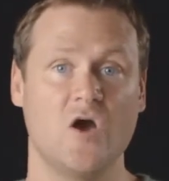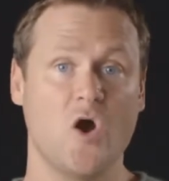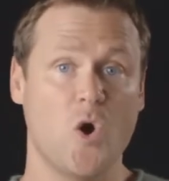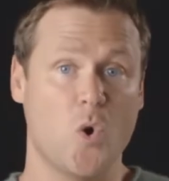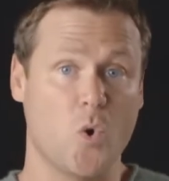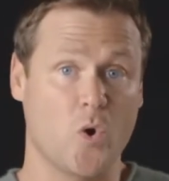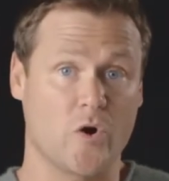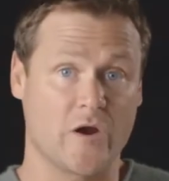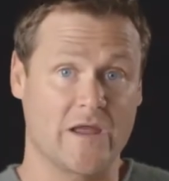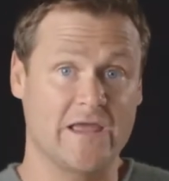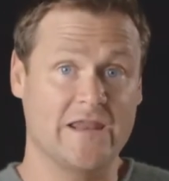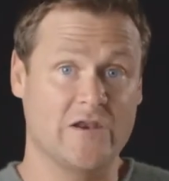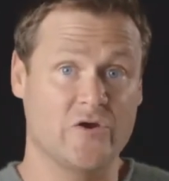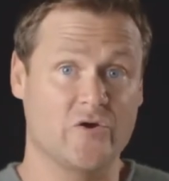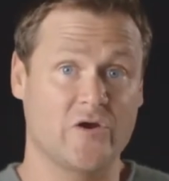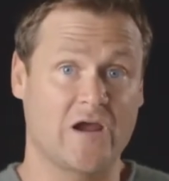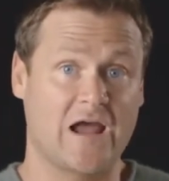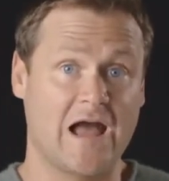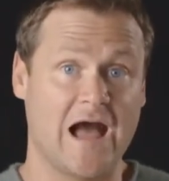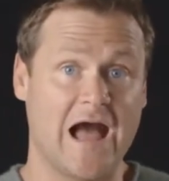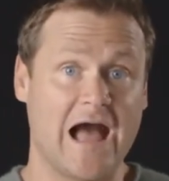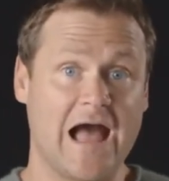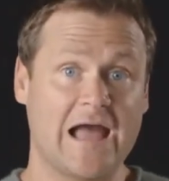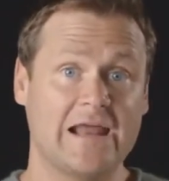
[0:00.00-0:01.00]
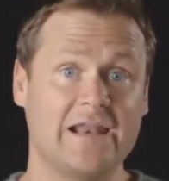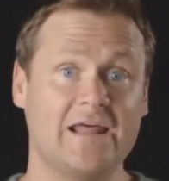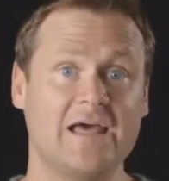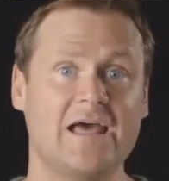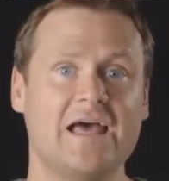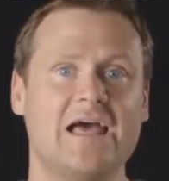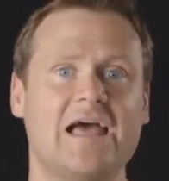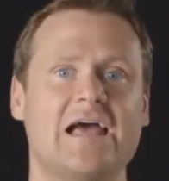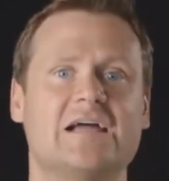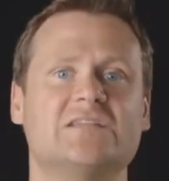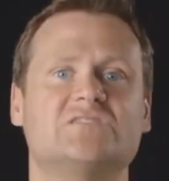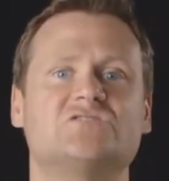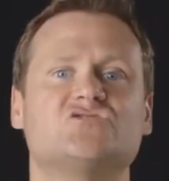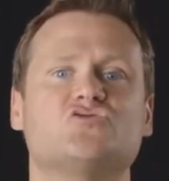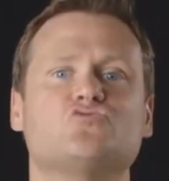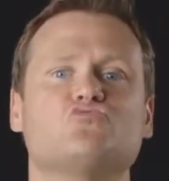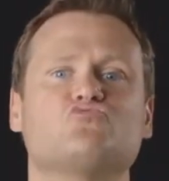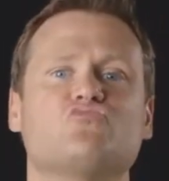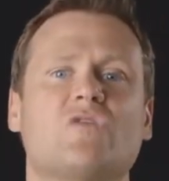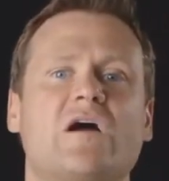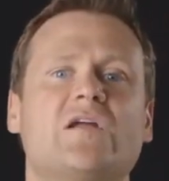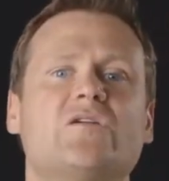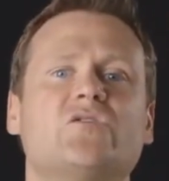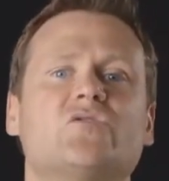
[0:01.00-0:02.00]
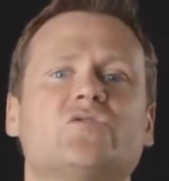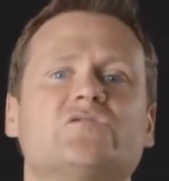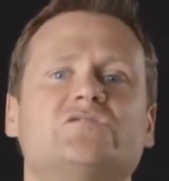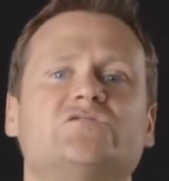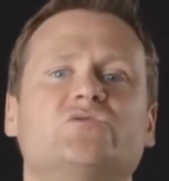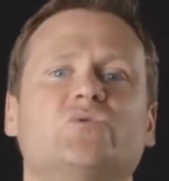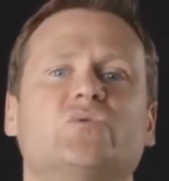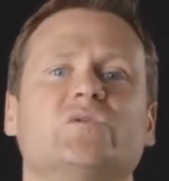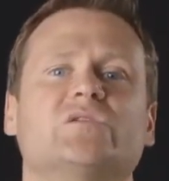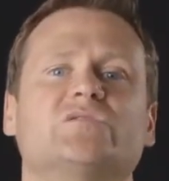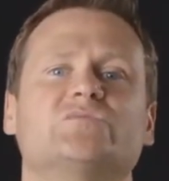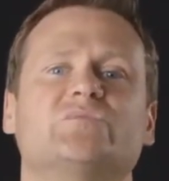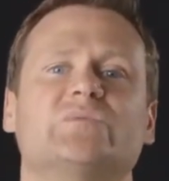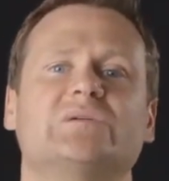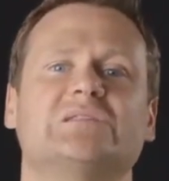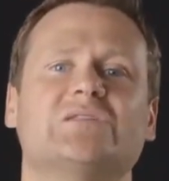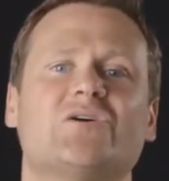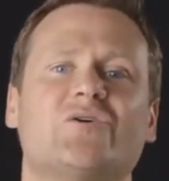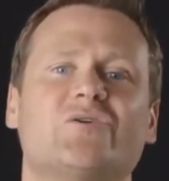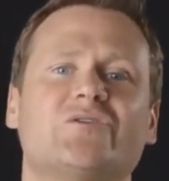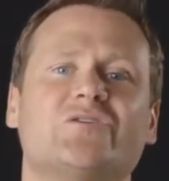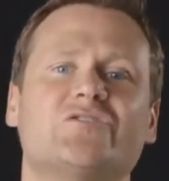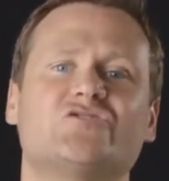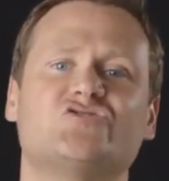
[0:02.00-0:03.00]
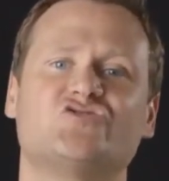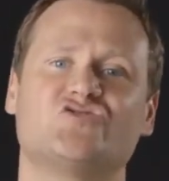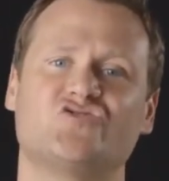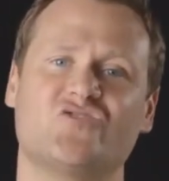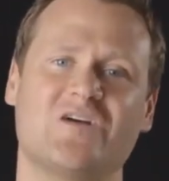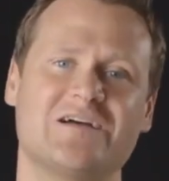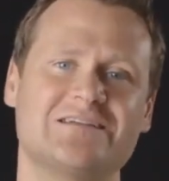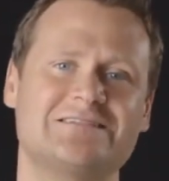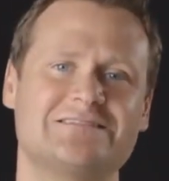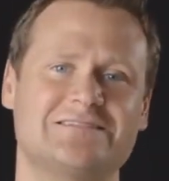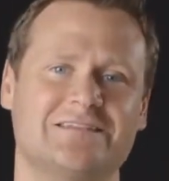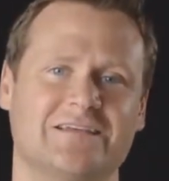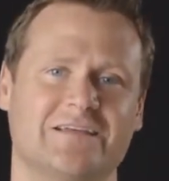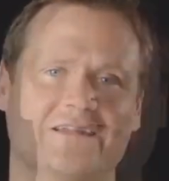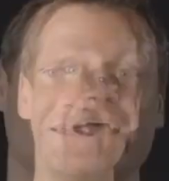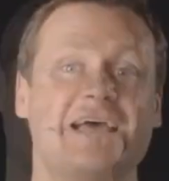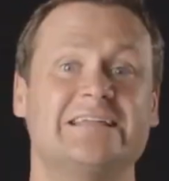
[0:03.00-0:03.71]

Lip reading: or inner guide and surrender to it as we learn to trust it.